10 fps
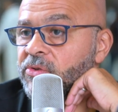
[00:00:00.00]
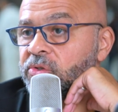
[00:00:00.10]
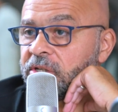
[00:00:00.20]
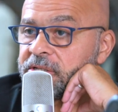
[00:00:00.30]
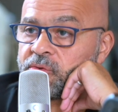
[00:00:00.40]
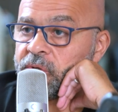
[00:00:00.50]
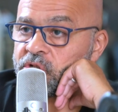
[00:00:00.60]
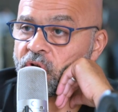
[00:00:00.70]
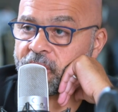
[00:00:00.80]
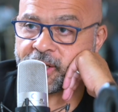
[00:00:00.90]
to just
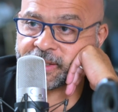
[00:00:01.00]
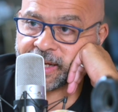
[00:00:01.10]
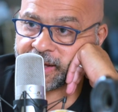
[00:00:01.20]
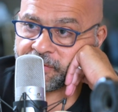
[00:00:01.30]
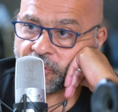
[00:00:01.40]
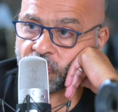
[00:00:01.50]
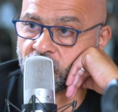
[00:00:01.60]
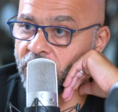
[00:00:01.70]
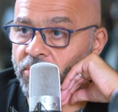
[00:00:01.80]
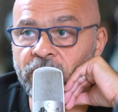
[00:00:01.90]
switch on and take a photo.